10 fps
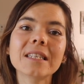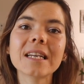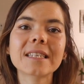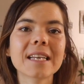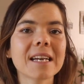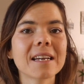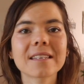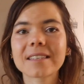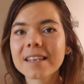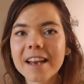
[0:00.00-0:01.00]
six
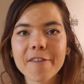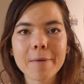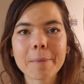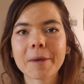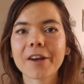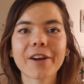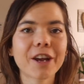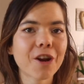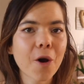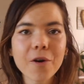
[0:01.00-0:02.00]
years, didn't have my
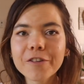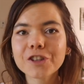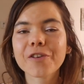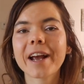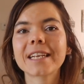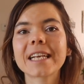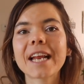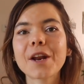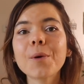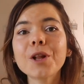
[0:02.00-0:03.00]
period, overtrained, and
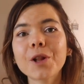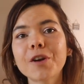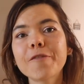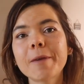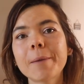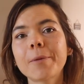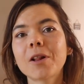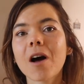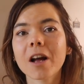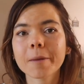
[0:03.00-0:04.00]
I know a lot of
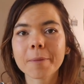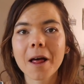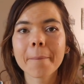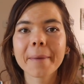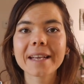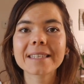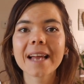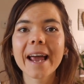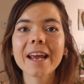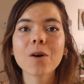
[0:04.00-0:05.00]
people on a plant-based
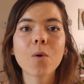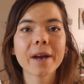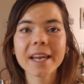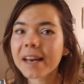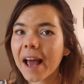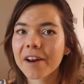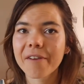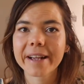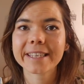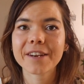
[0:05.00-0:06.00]
diet or in
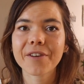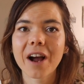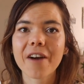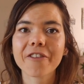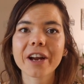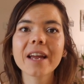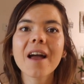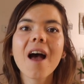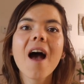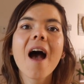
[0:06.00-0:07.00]
anorexia
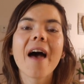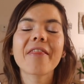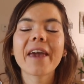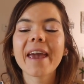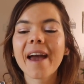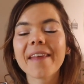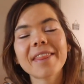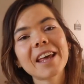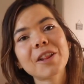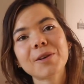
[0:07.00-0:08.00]
recovery they
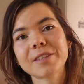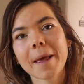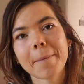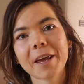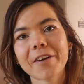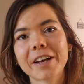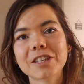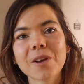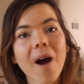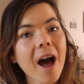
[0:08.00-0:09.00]
they lose their period
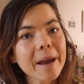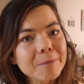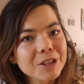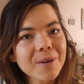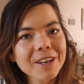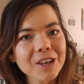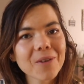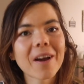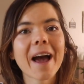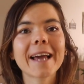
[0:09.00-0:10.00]
so i'm showing
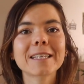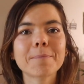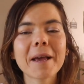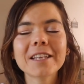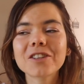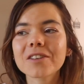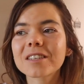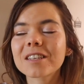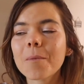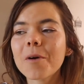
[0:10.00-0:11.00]
you guys based on
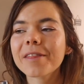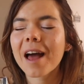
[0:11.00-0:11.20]
someone